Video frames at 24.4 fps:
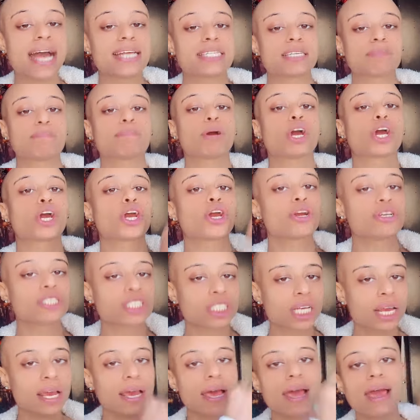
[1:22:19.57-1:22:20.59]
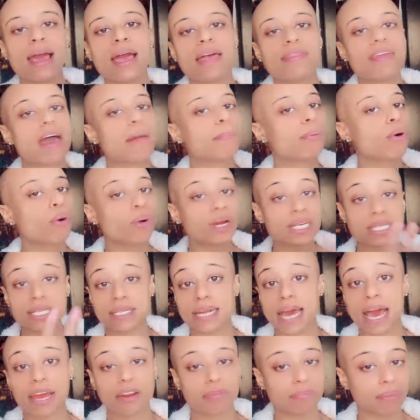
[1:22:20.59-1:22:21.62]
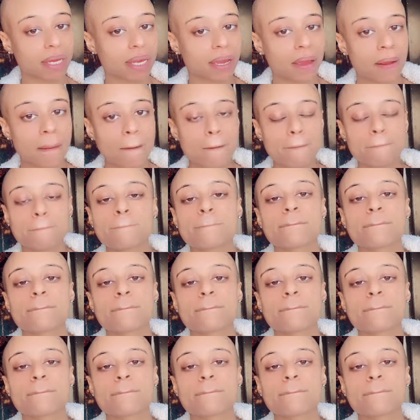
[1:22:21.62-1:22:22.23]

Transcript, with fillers: I had to purge that poison out of me.